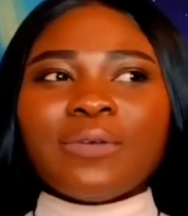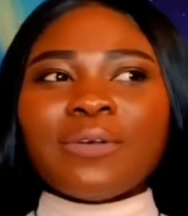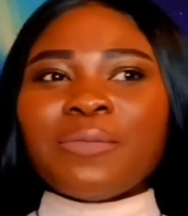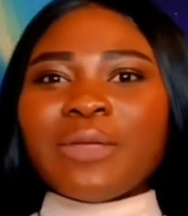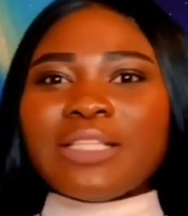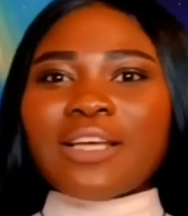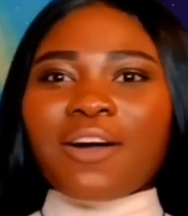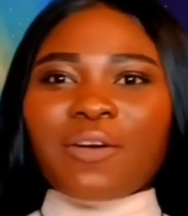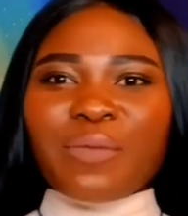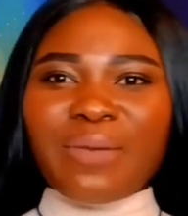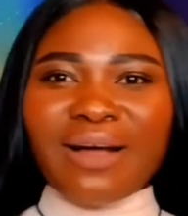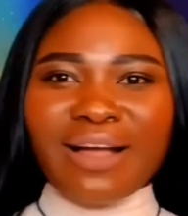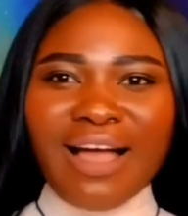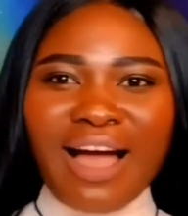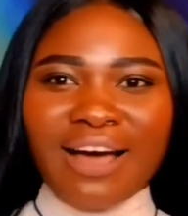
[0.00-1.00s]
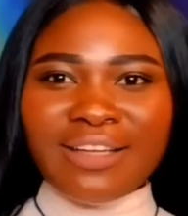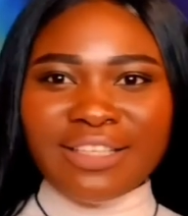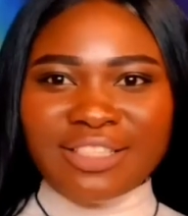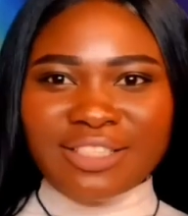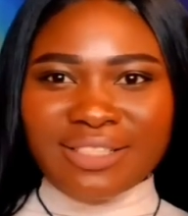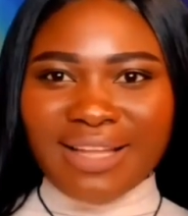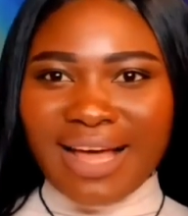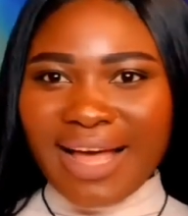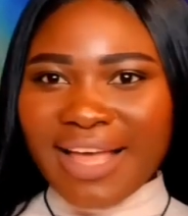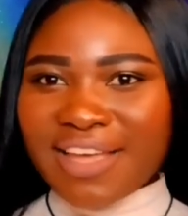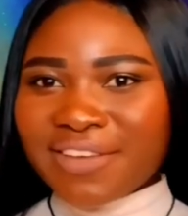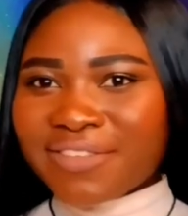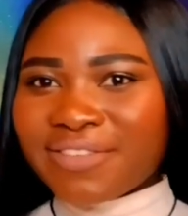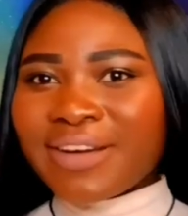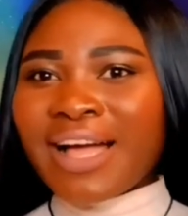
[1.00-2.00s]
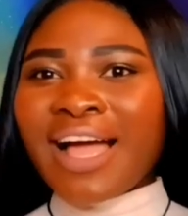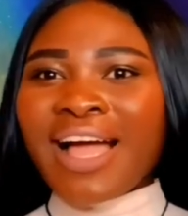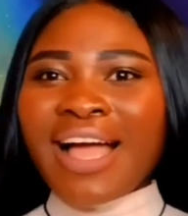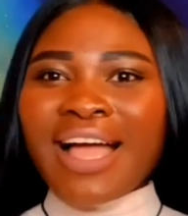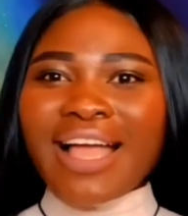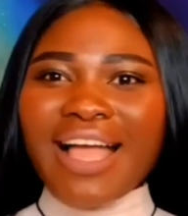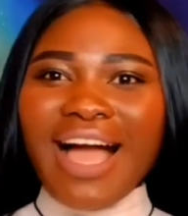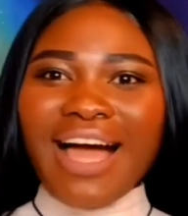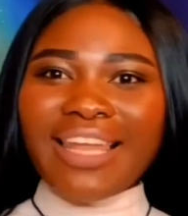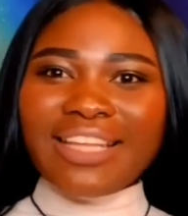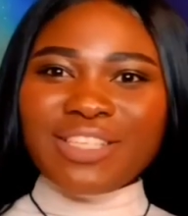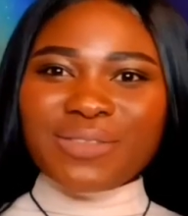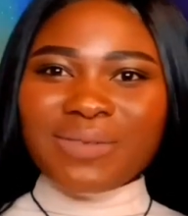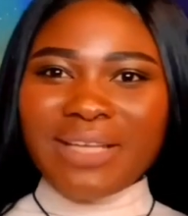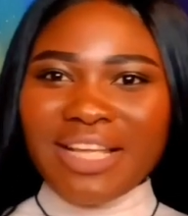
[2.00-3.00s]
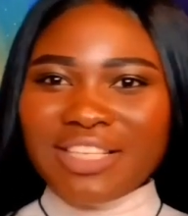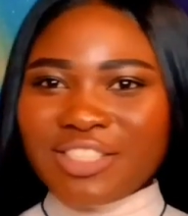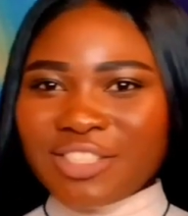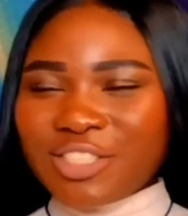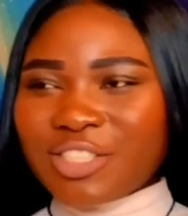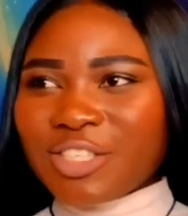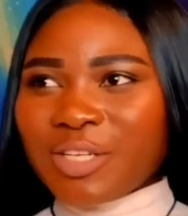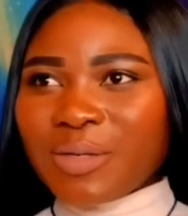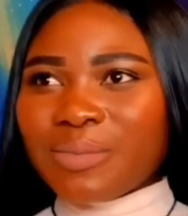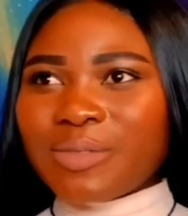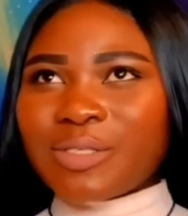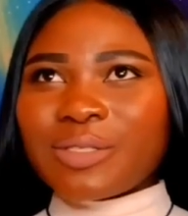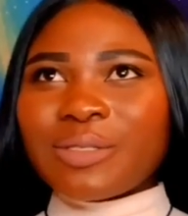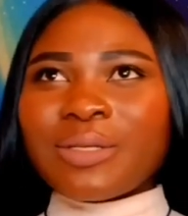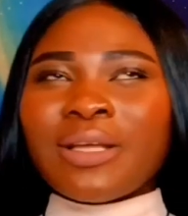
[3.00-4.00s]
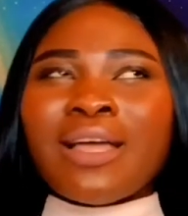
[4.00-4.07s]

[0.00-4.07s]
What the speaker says: Let me talk about college life, college relationships.